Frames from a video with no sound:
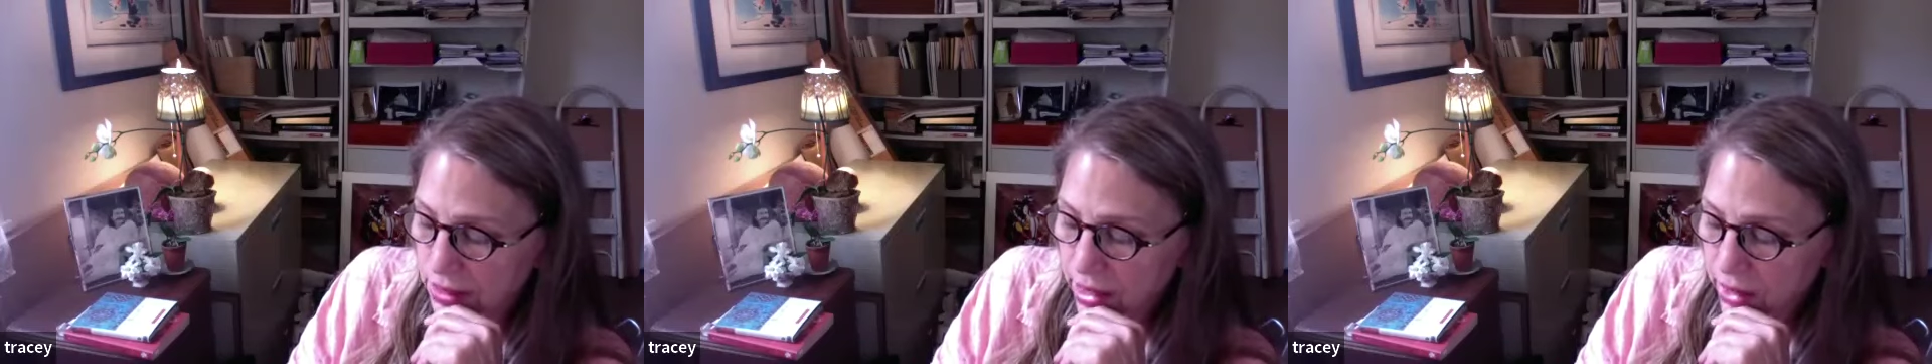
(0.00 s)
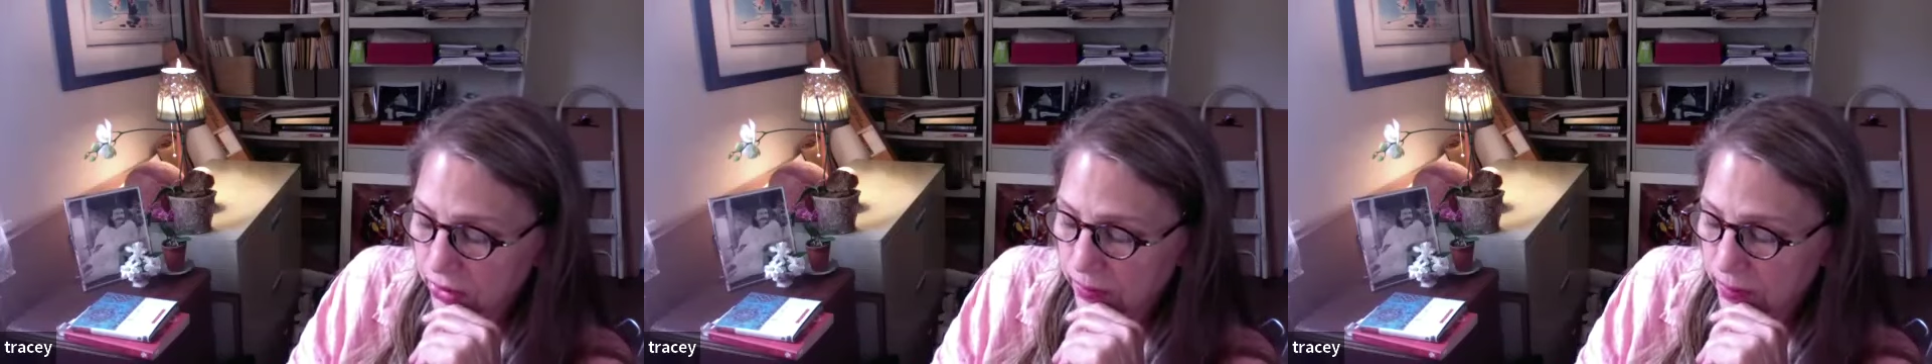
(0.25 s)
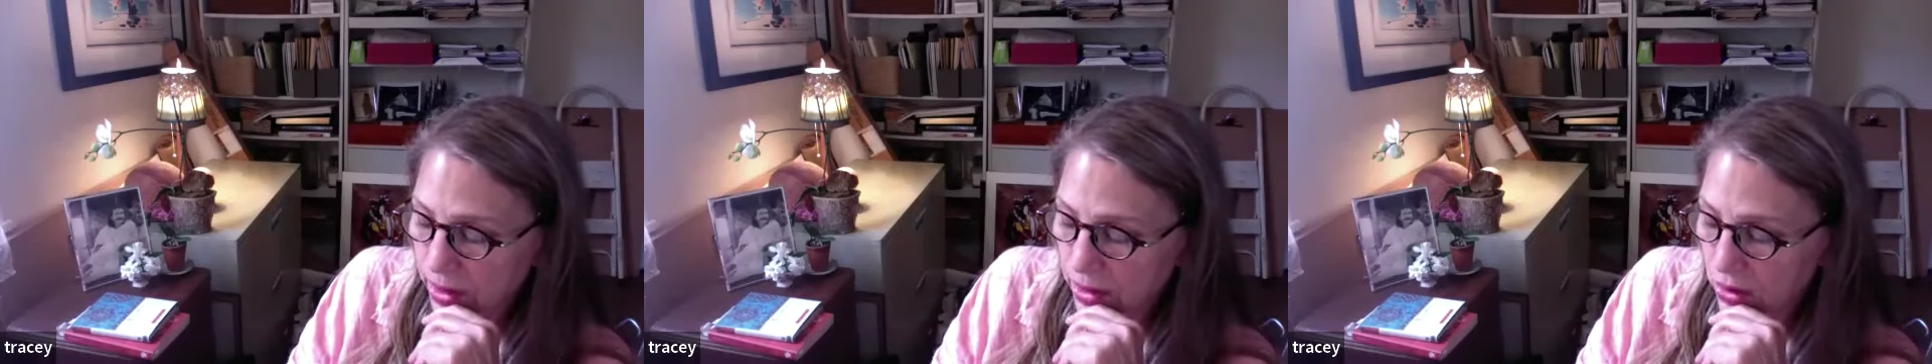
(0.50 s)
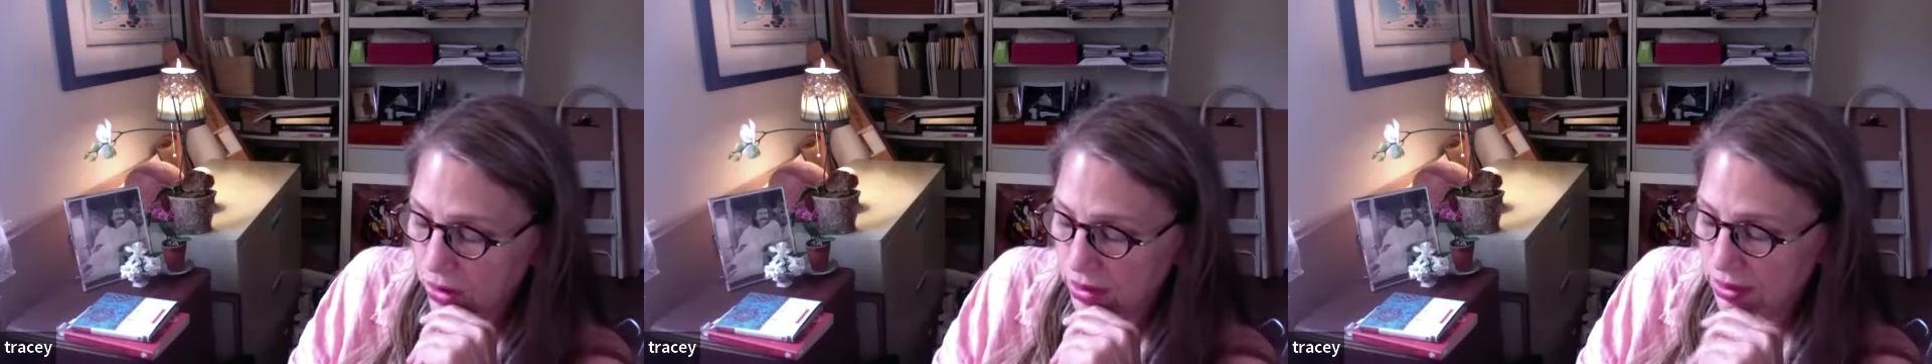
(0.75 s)
Carry my
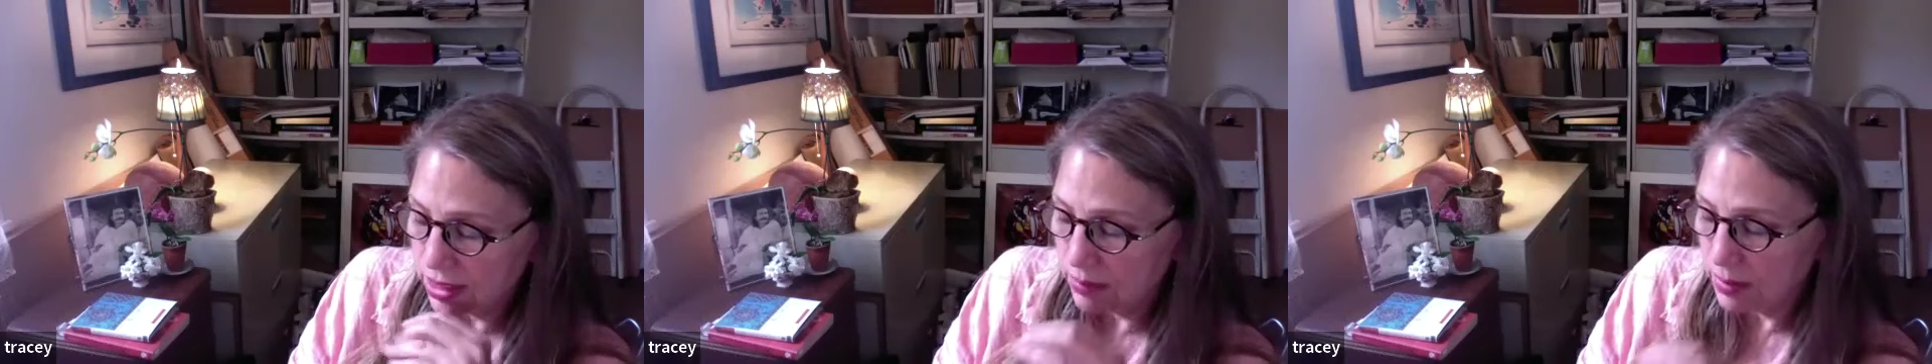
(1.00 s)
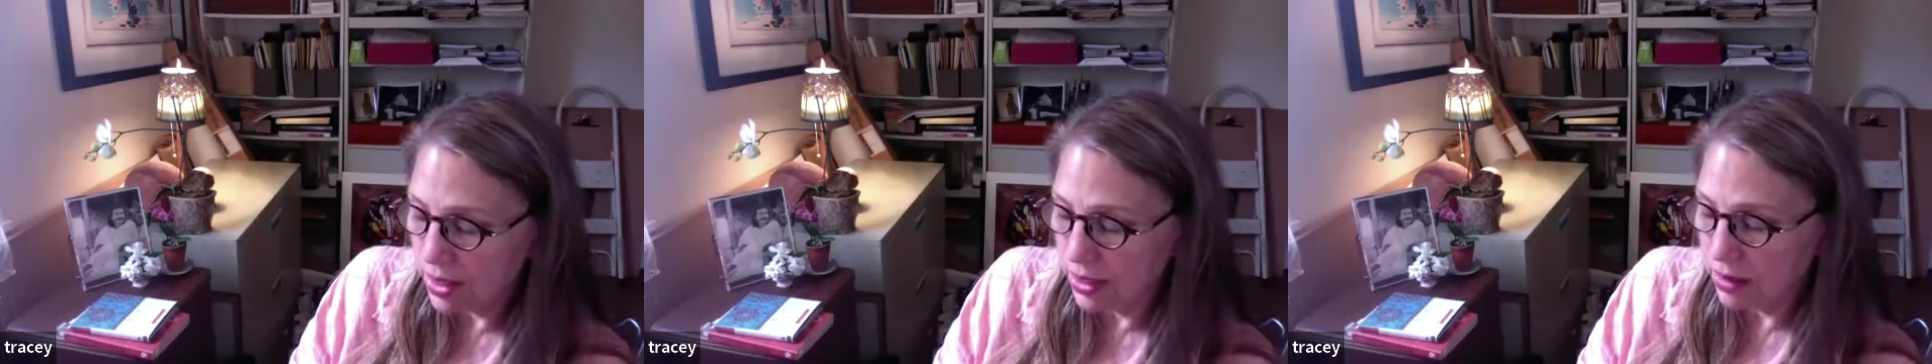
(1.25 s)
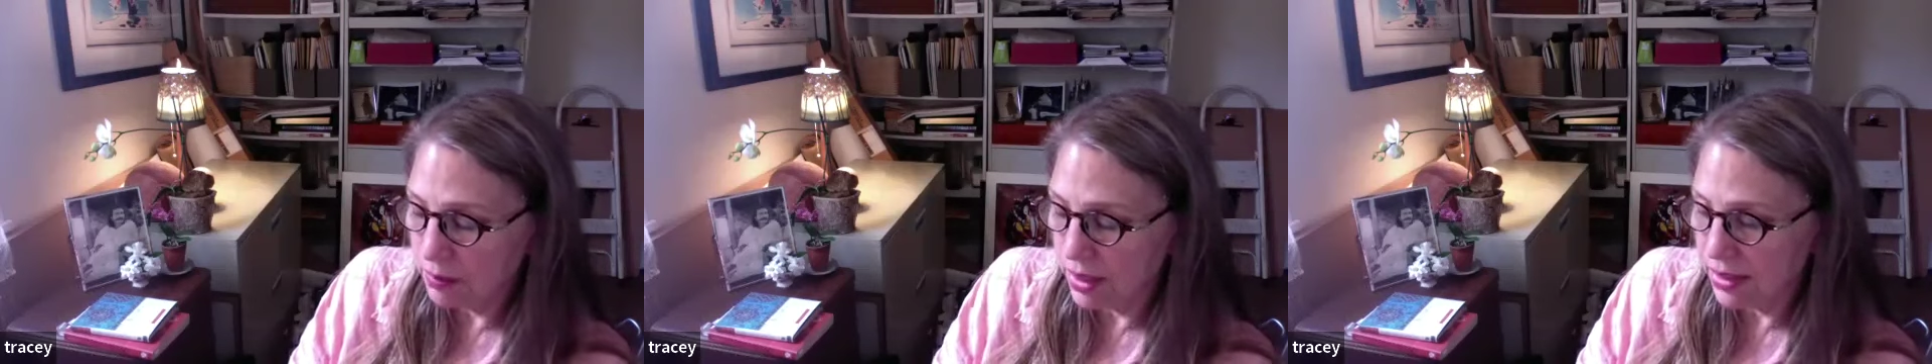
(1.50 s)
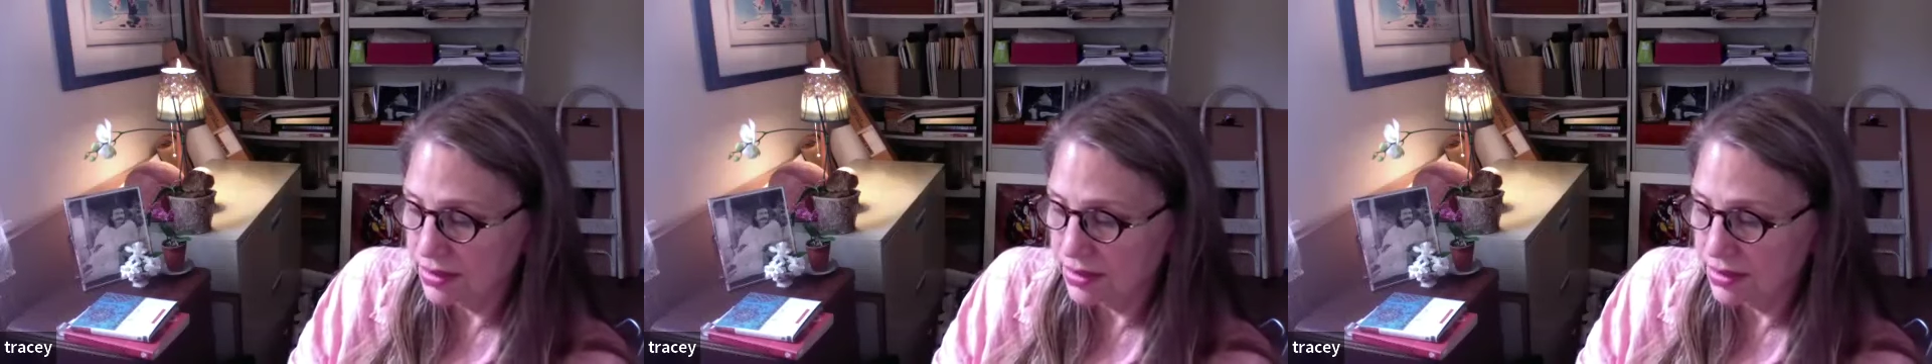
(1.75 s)
heart and make my